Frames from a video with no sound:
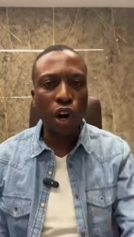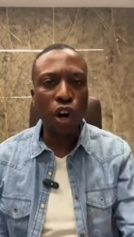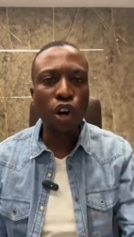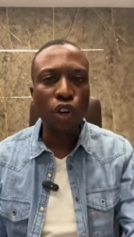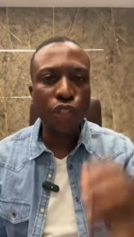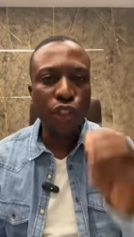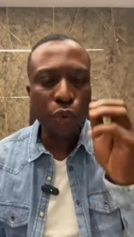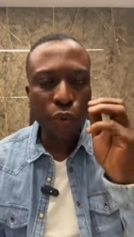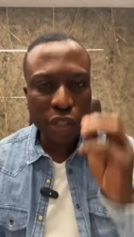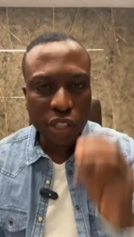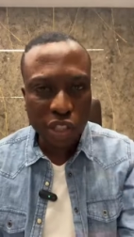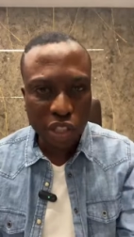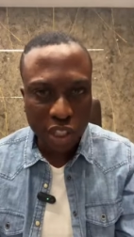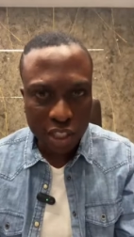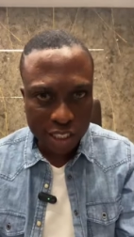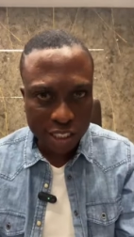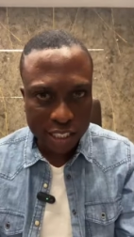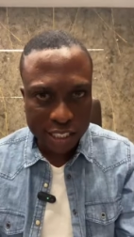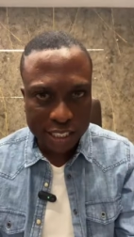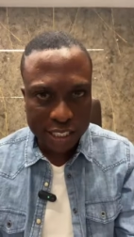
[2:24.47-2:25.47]
all the
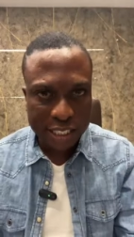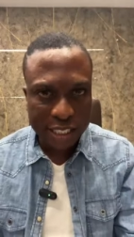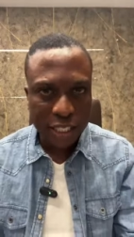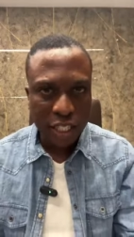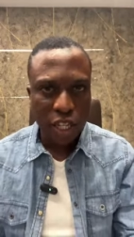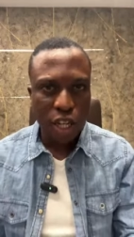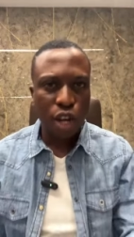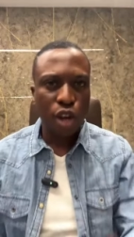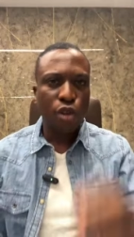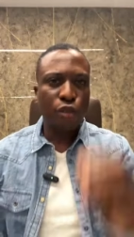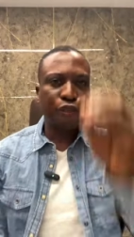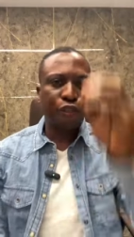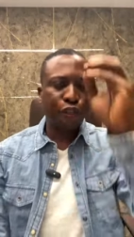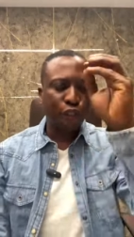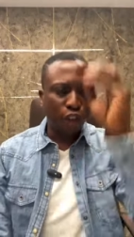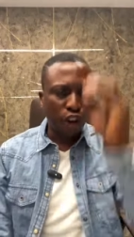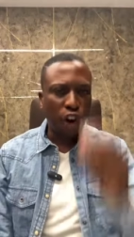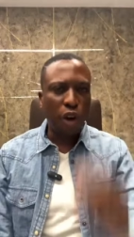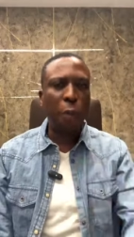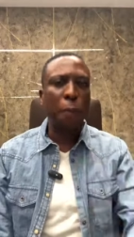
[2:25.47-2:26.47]
resources
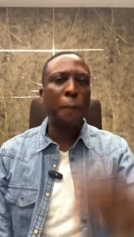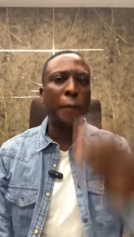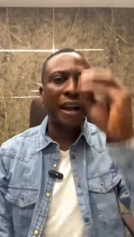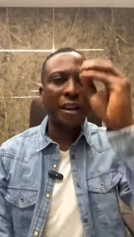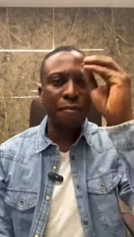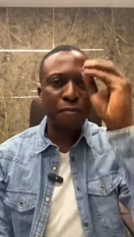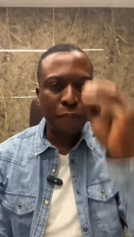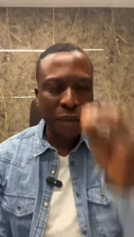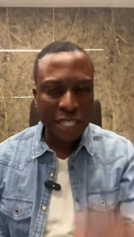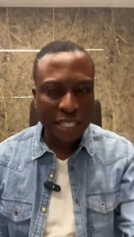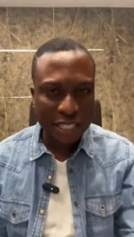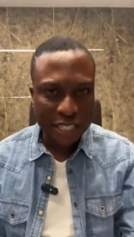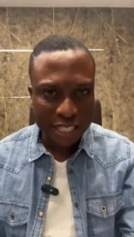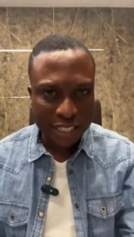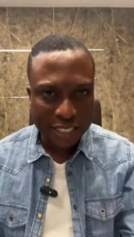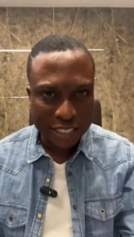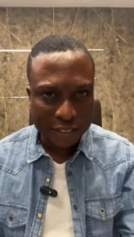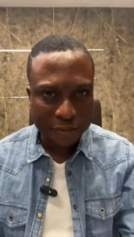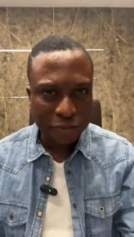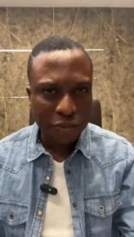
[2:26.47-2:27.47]
for my
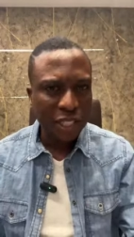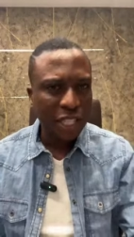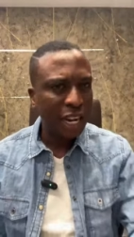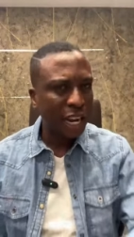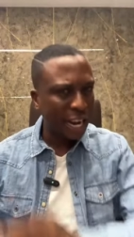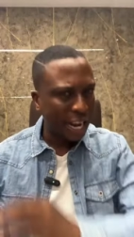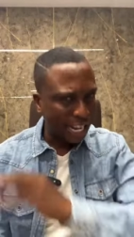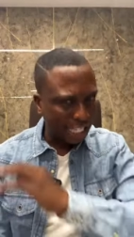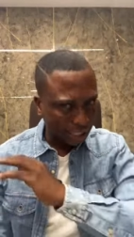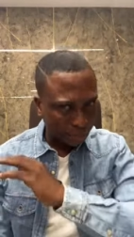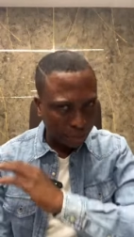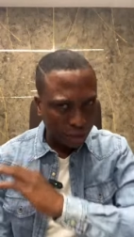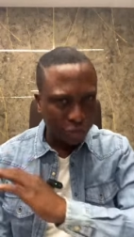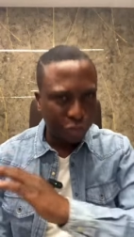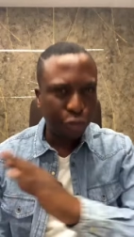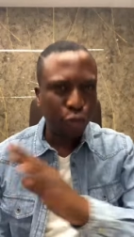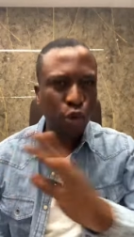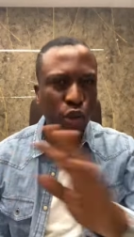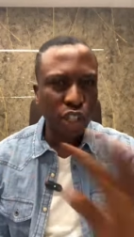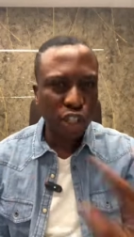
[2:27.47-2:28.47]
business has
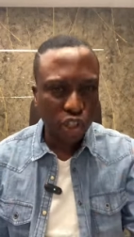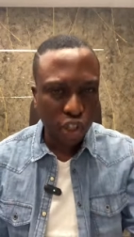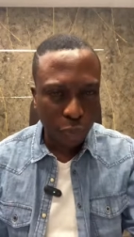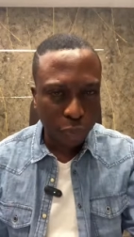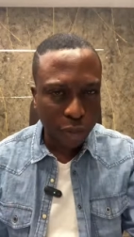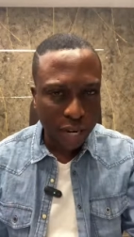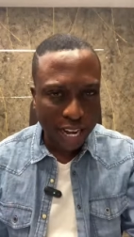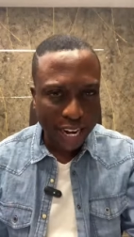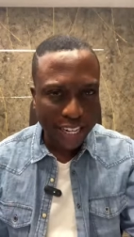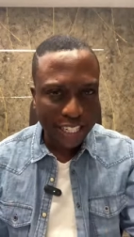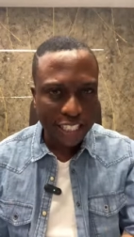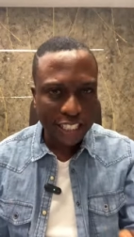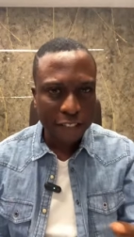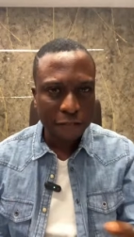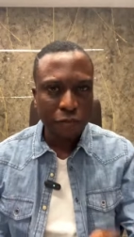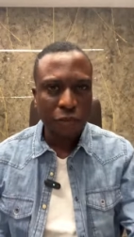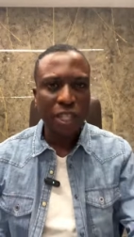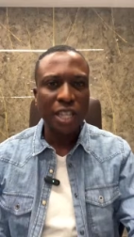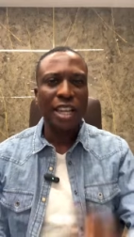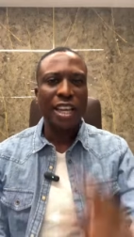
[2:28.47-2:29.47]
been fully supplied
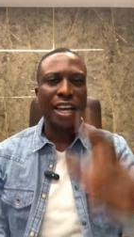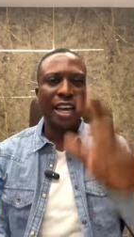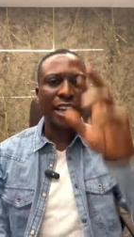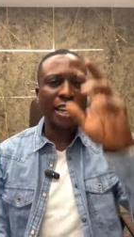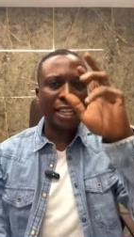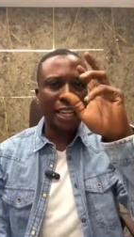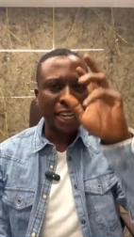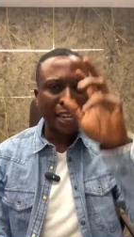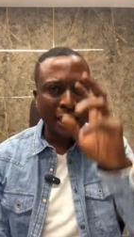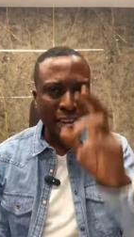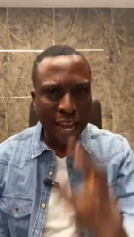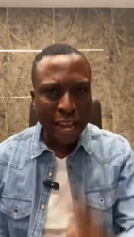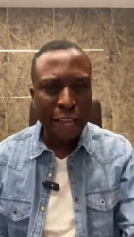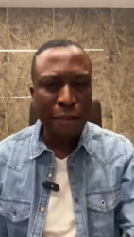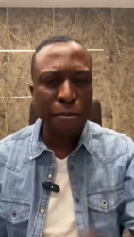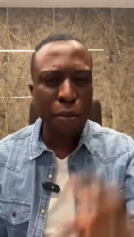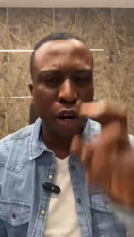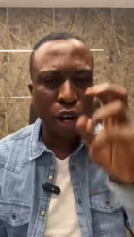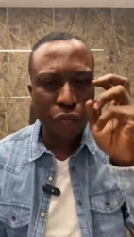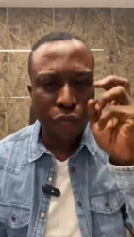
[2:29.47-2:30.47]
in the
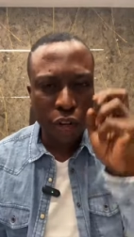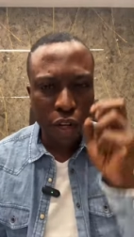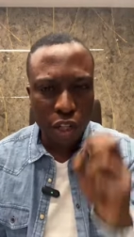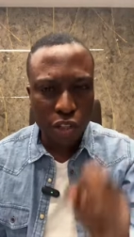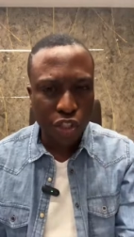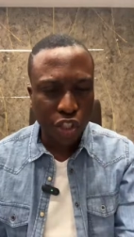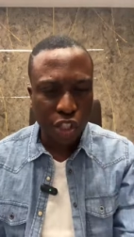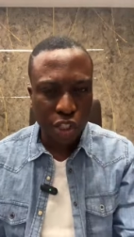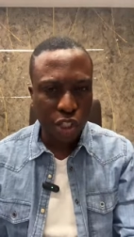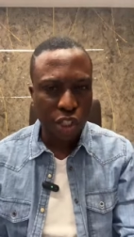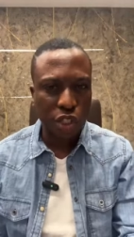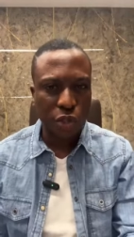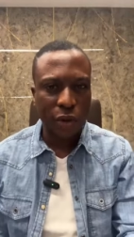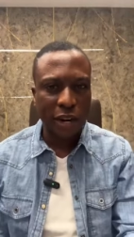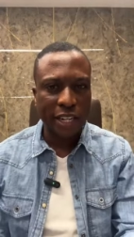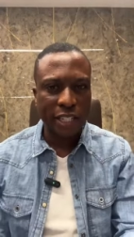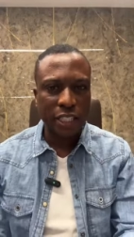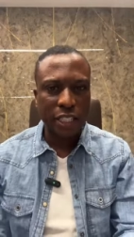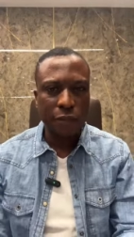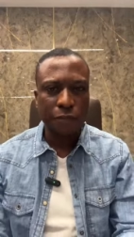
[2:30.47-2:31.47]
name of the Lord Jesus
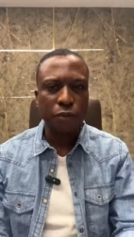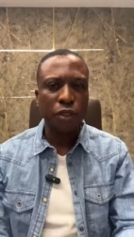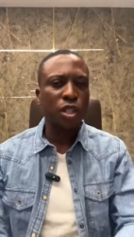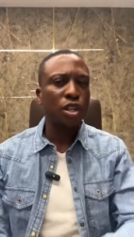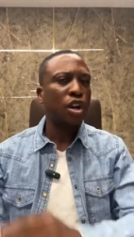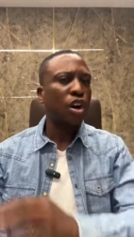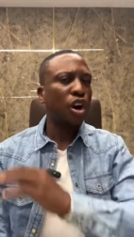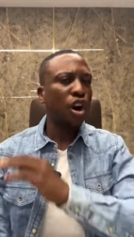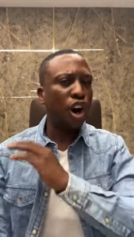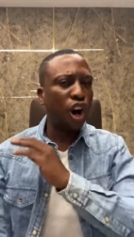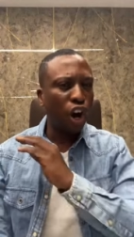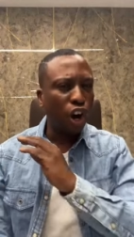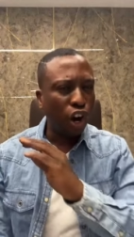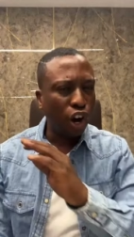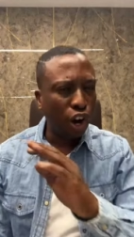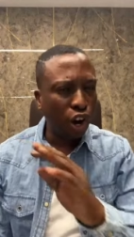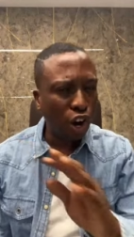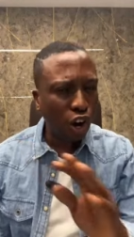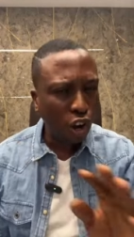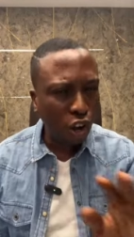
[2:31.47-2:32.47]
Christ.
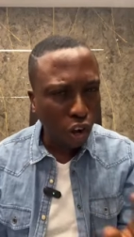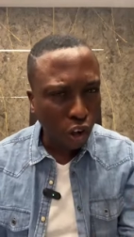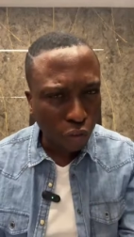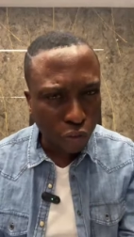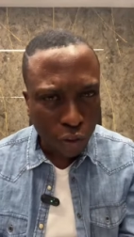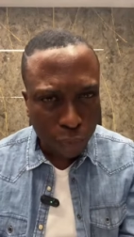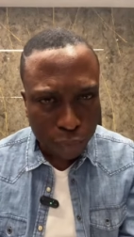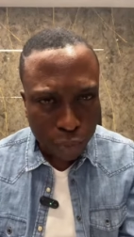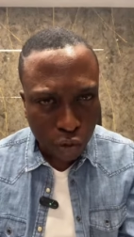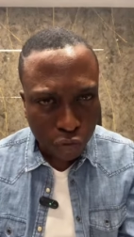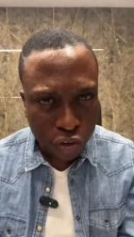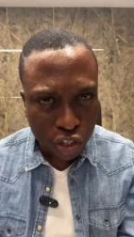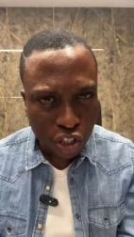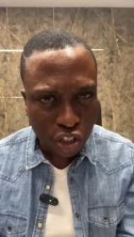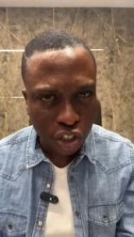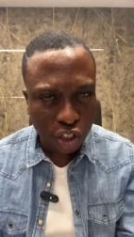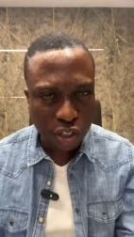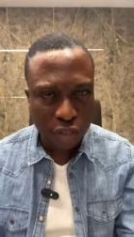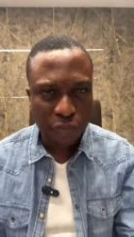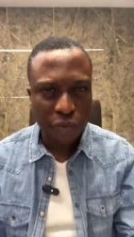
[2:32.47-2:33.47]
All the
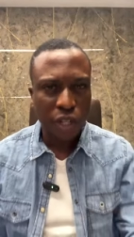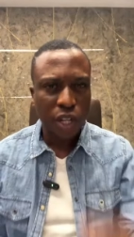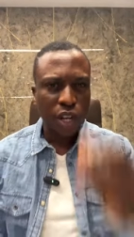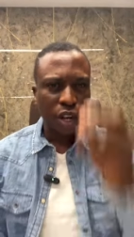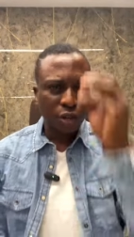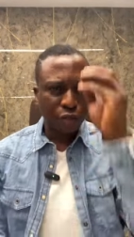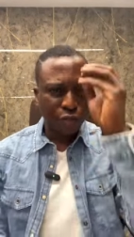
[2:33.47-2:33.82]
provision